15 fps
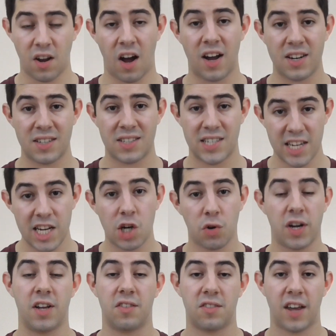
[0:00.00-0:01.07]
not
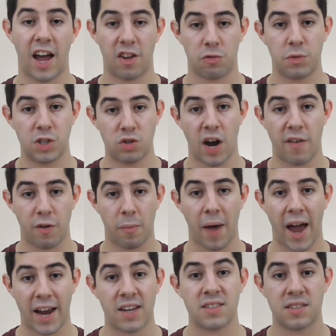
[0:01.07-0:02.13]
decrease, as we travel
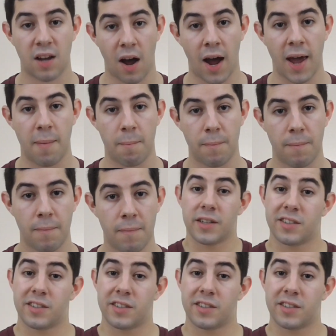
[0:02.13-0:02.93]
back in time.